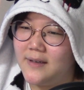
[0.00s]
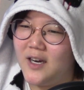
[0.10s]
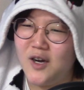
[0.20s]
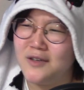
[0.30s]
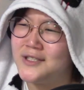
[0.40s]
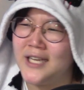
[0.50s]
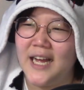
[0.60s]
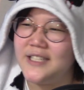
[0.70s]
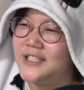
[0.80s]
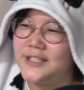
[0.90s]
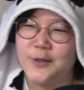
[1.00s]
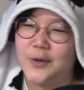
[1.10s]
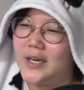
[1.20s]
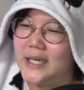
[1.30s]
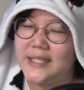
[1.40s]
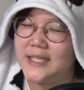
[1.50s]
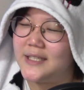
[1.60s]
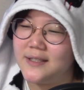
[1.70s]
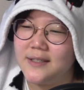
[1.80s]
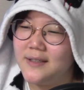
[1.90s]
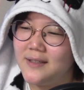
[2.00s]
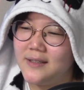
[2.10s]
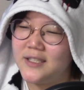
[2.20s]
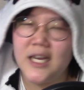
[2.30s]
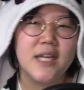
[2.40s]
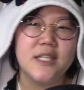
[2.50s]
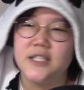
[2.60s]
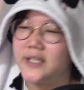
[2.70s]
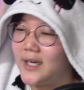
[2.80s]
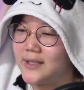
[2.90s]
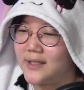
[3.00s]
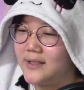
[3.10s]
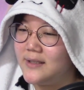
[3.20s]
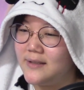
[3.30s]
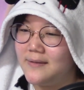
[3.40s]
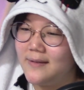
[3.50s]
Oh, Chanichigo got this. Chanichi got this.